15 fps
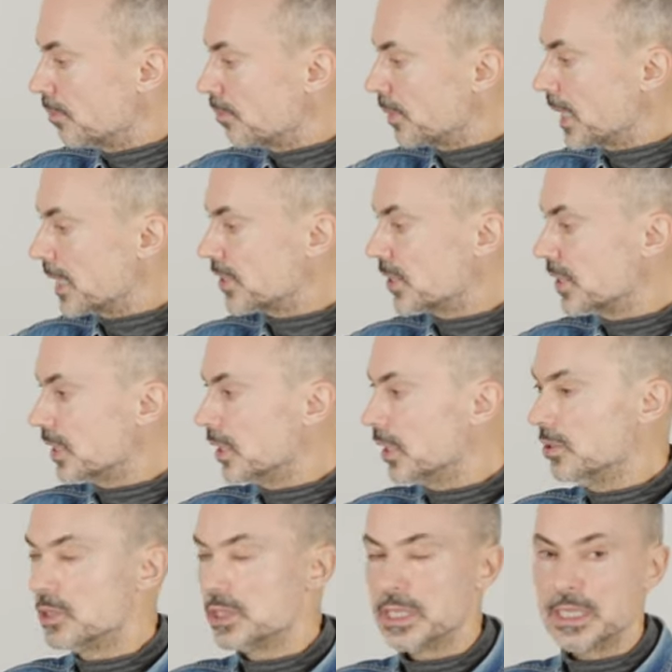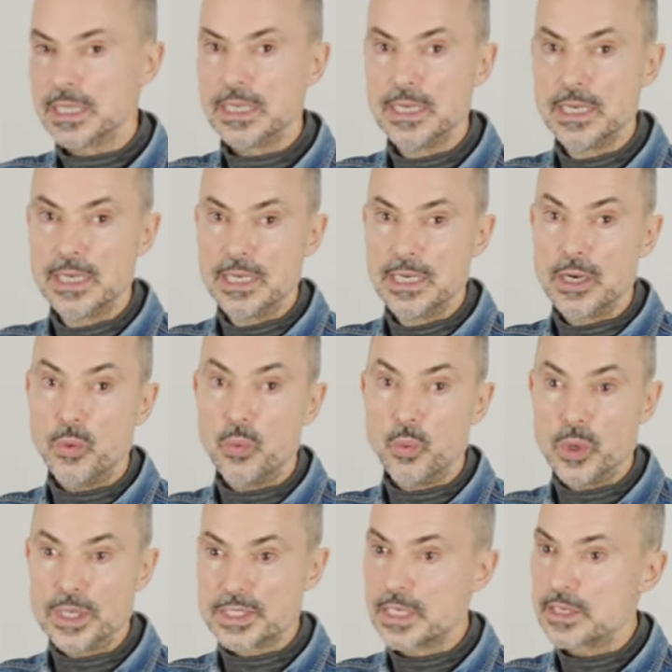plastic coating.
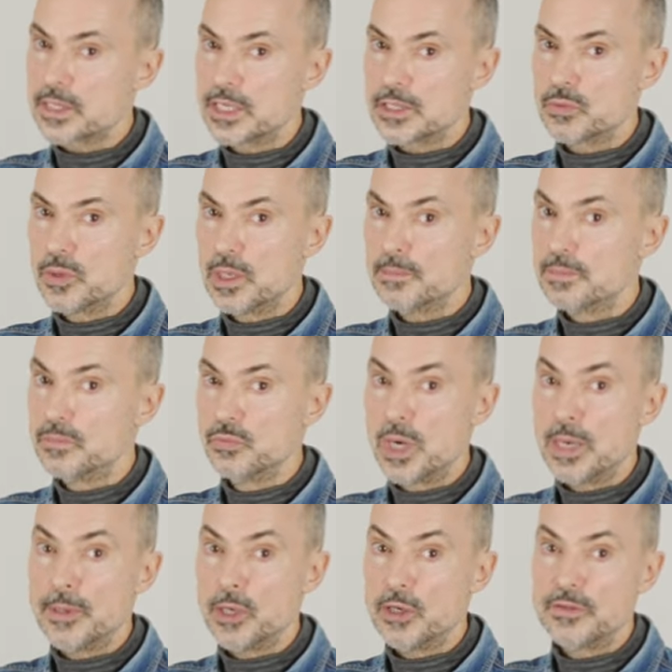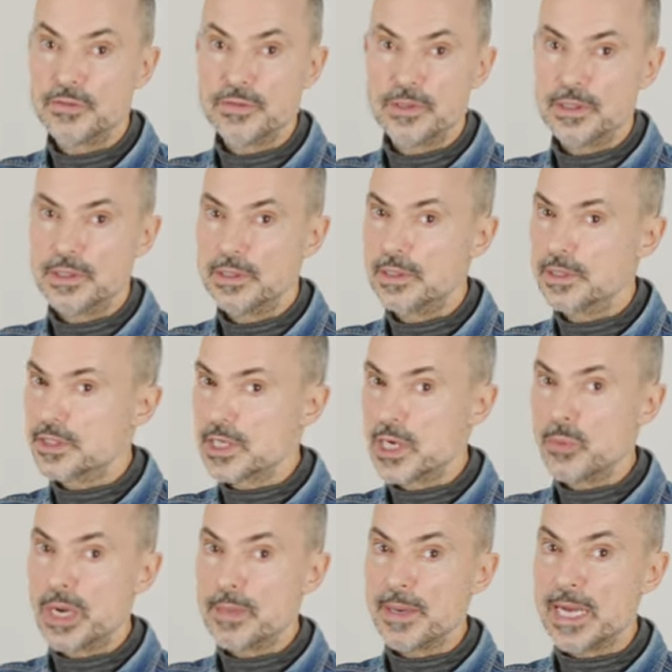Once that starts rub, rub off, there's
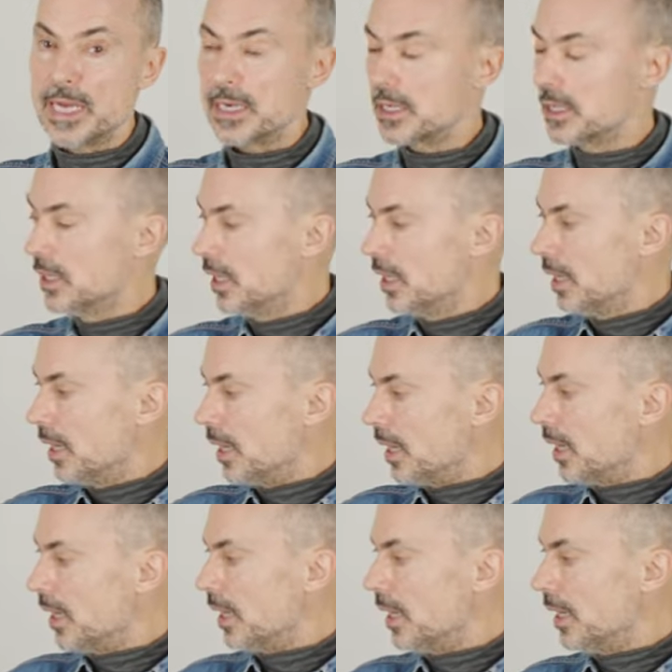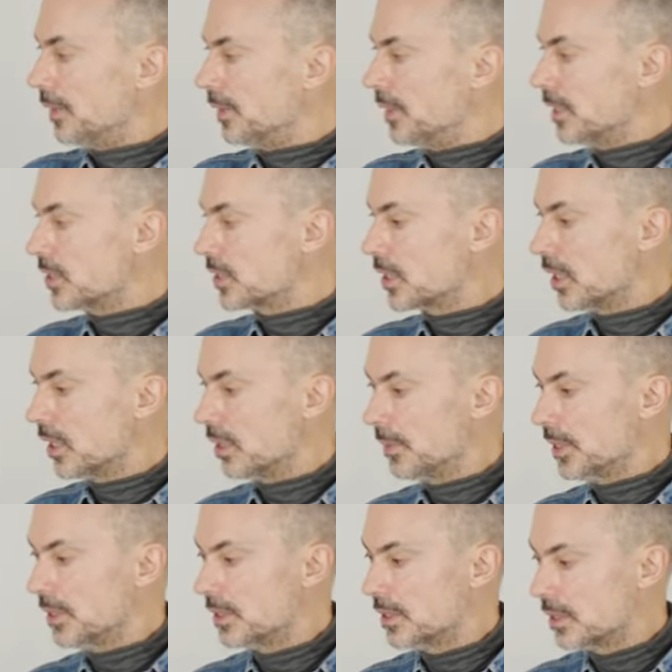no way back. Uh, and this
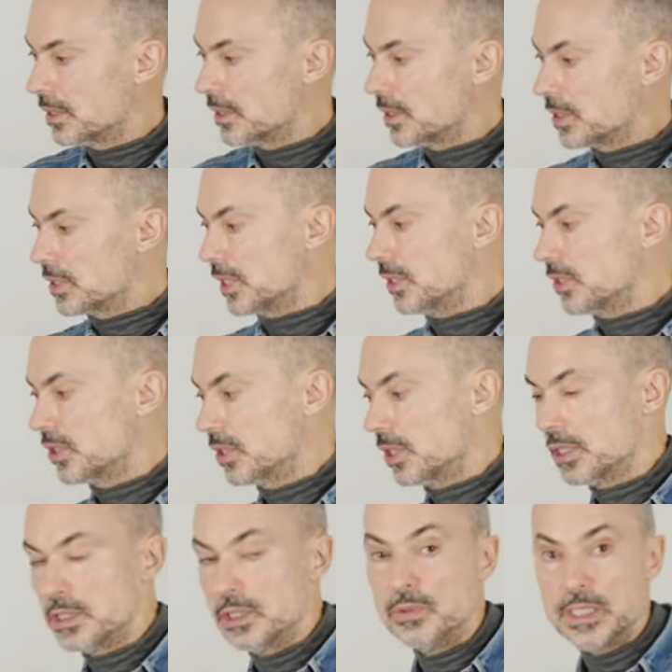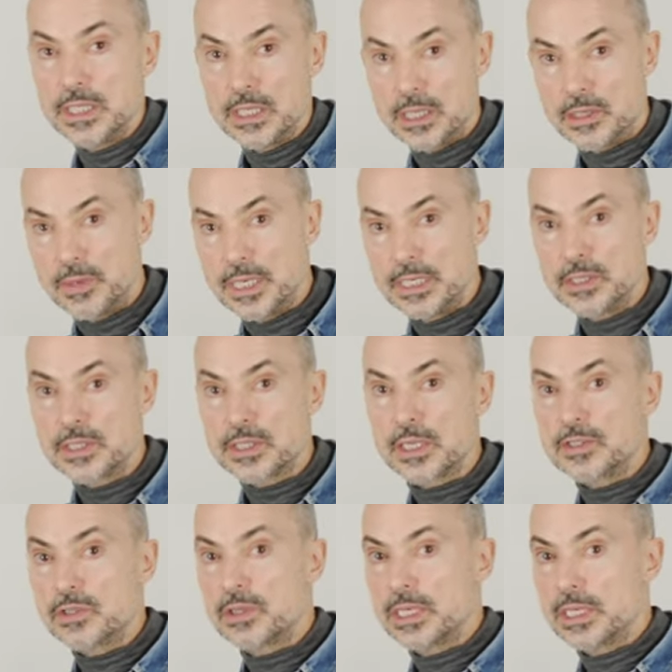garment sits in our UTR range, it's our
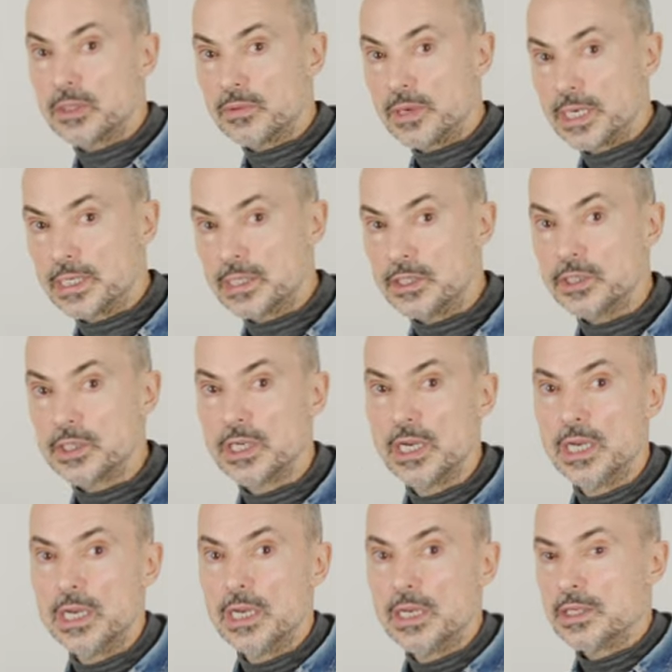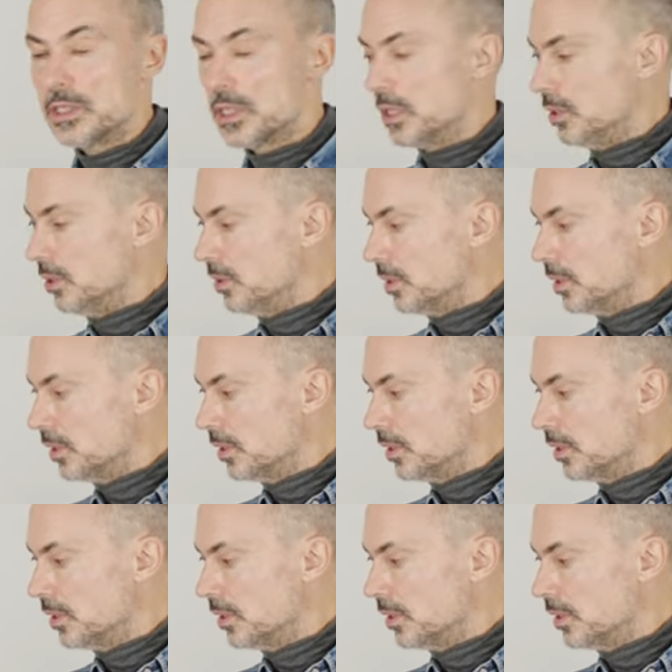trail range. So